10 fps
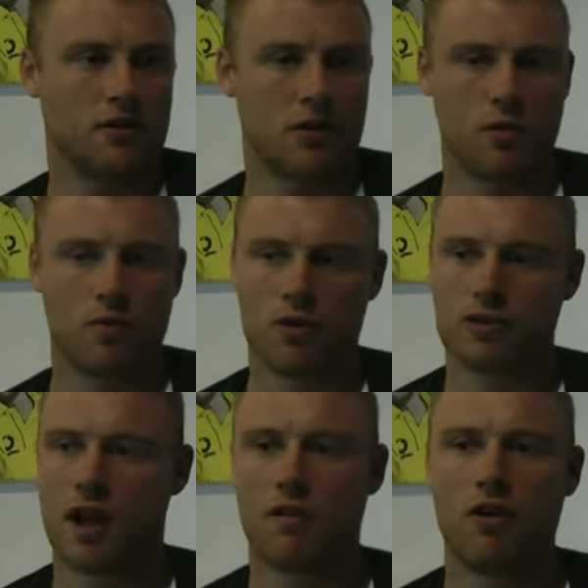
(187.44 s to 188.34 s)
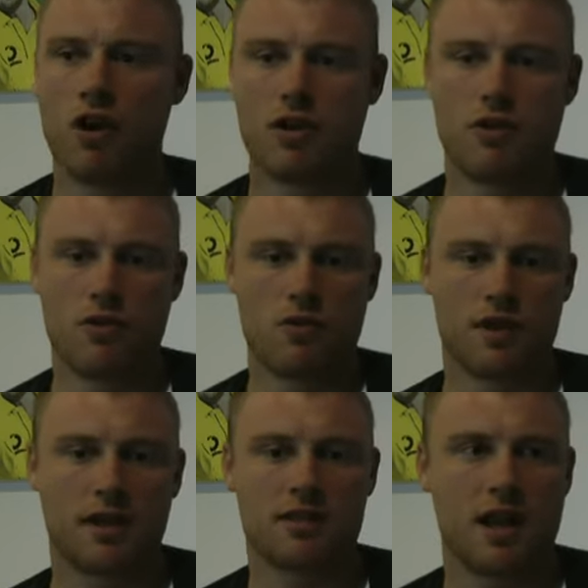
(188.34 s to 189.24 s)
So I'm almost like learning new
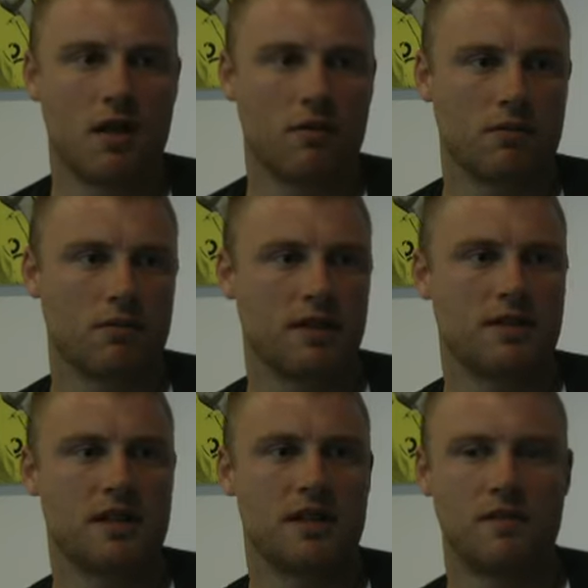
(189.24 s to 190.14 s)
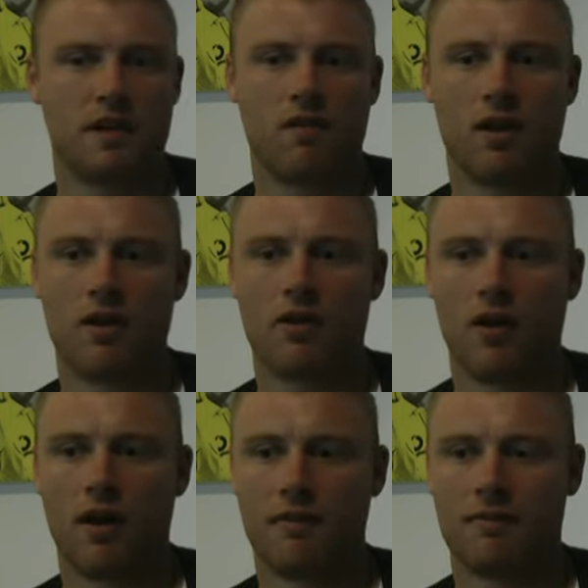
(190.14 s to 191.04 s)
things now within TV and
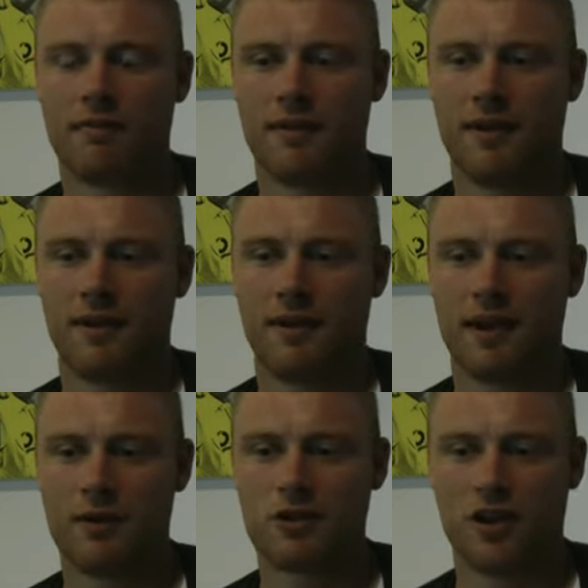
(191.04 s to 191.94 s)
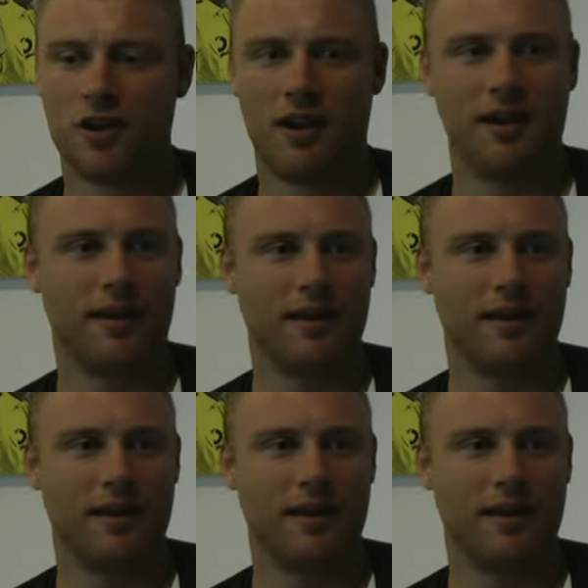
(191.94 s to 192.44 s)
radio, and I'm enjoying it.